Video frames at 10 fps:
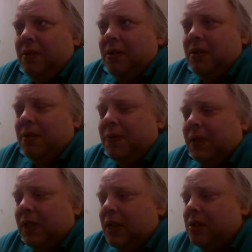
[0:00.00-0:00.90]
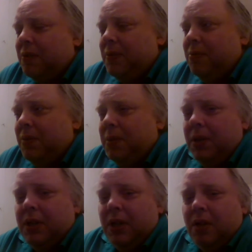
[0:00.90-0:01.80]
into philosophy. Maybe
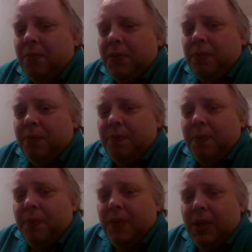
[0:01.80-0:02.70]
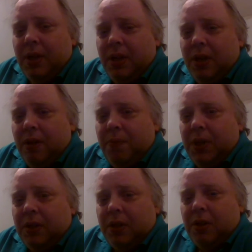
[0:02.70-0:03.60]
you can help me
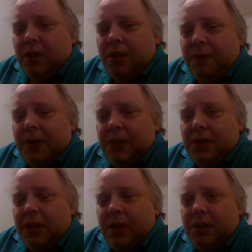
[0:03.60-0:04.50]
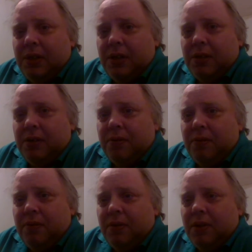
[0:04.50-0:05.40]
build a good defense against this
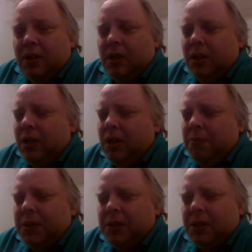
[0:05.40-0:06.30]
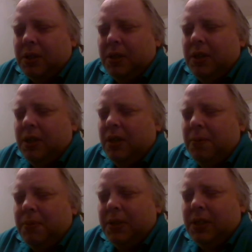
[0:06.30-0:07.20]
absurd,
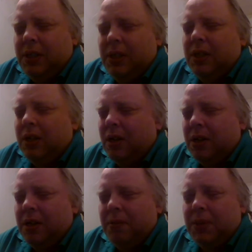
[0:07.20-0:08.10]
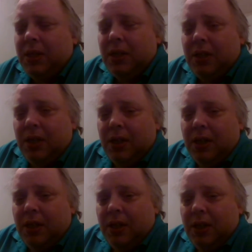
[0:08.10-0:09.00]
obscene argument
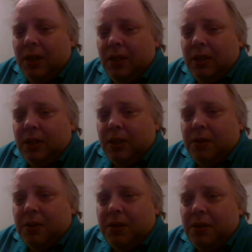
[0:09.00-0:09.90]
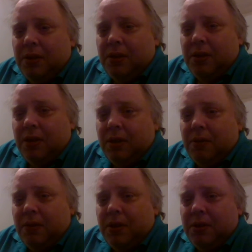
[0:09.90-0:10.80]
that that
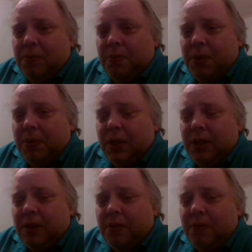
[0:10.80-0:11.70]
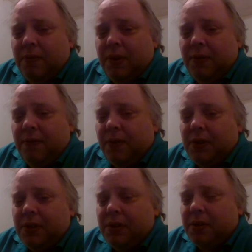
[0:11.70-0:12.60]
the religious people like to
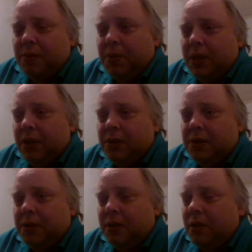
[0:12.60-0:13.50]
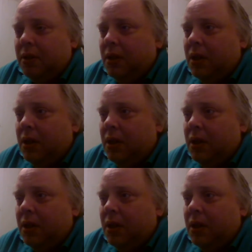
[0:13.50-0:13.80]
foster upon us all.